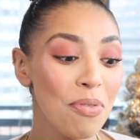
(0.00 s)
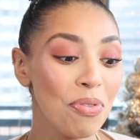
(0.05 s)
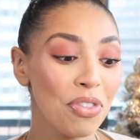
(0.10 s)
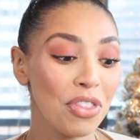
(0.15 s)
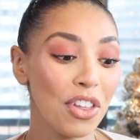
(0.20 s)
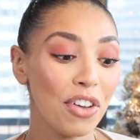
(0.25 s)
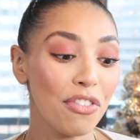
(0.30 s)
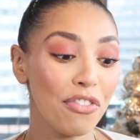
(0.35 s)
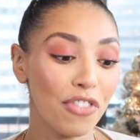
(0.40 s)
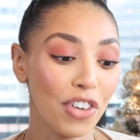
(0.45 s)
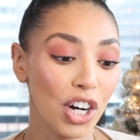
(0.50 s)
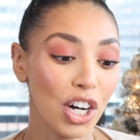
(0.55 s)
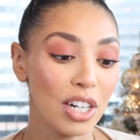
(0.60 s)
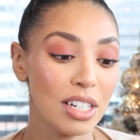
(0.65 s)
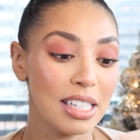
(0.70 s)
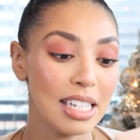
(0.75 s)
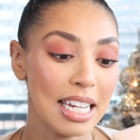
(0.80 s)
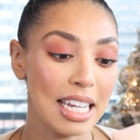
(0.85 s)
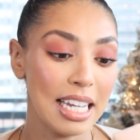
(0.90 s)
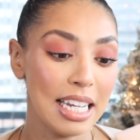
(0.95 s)
The
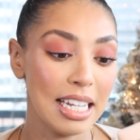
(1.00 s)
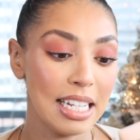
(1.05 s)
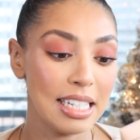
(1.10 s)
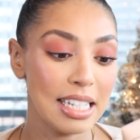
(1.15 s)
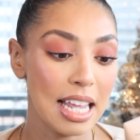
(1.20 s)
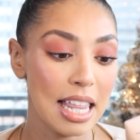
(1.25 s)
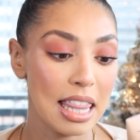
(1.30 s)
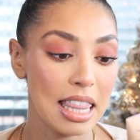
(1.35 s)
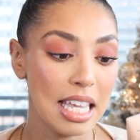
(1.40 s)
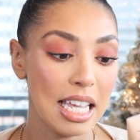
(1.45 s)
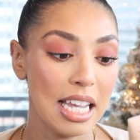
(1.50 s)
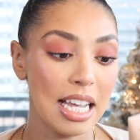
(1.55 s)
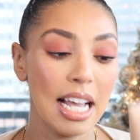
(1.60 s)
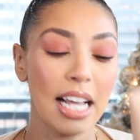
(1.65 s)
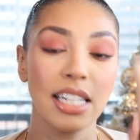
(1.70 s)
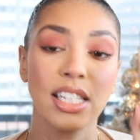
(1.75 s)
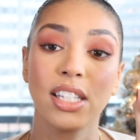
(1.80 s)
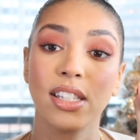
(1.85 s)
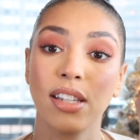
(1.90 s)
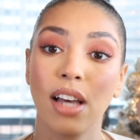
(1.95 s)
first is the
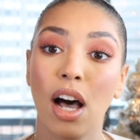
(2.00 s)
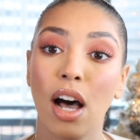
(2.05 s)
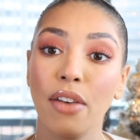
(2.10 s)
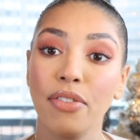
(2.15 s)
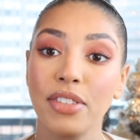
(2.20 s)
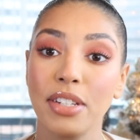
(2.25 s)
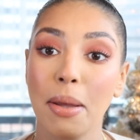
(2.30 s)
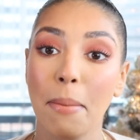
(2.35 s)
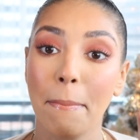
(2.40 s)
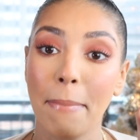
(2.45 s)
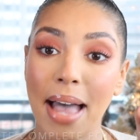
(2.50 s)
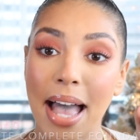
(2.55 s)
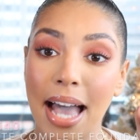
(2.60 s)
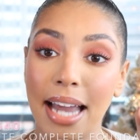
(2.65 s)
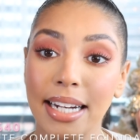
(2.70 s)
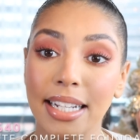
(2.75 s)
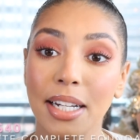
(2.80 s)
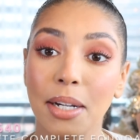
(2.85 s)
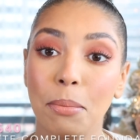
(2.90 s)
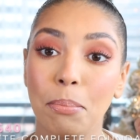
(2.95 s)
Soft
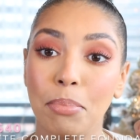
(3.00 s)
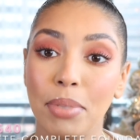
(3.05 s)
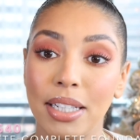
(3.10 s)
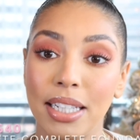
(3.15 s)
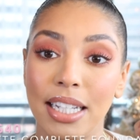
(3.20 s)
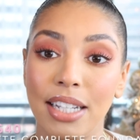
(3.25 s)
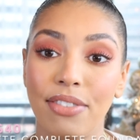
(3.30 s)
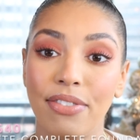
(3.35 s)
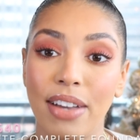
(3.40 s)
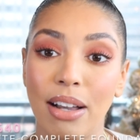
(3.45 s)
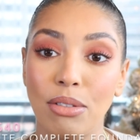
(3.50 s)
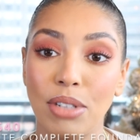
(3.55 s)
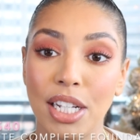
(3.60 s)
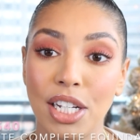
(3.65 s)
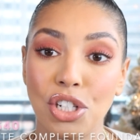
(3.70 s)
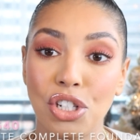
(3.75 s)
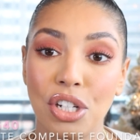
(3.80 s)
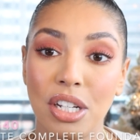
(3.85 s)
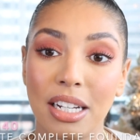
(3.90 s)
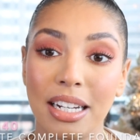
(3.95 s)
Matte Complete
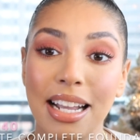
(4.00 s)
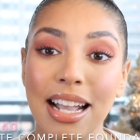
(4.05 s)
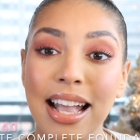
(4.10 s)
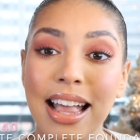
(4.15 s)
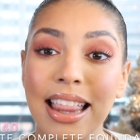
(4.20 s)
Foundation.